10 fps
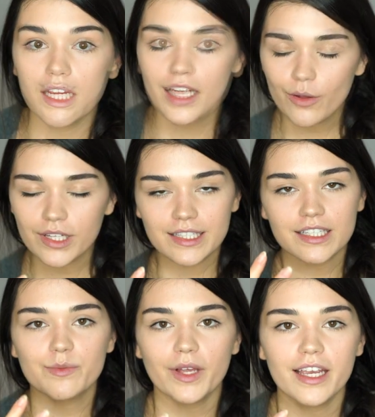And now let's
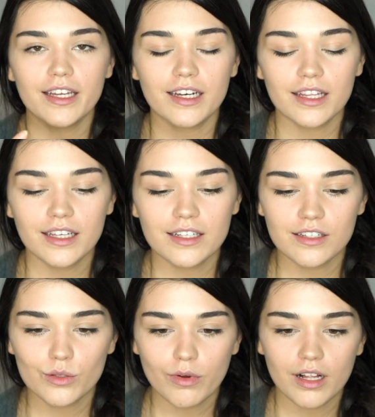explain these
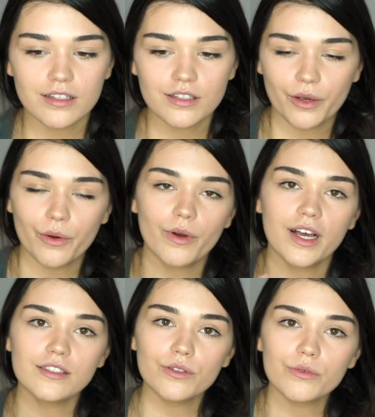as well. So
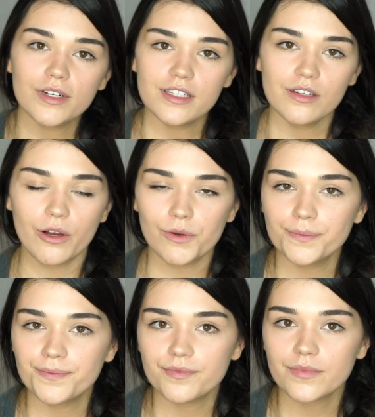as you already know,
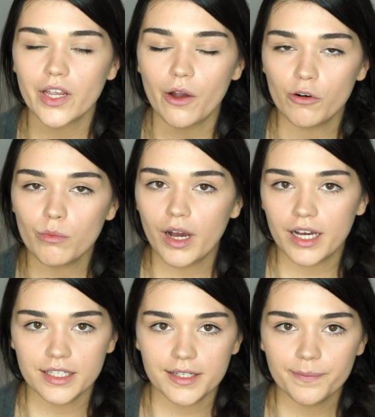our
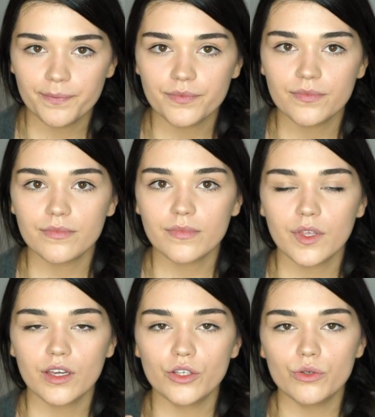body
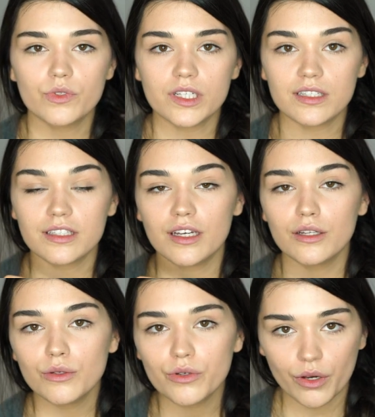uses
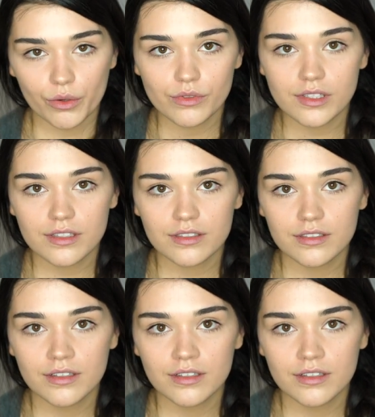glucose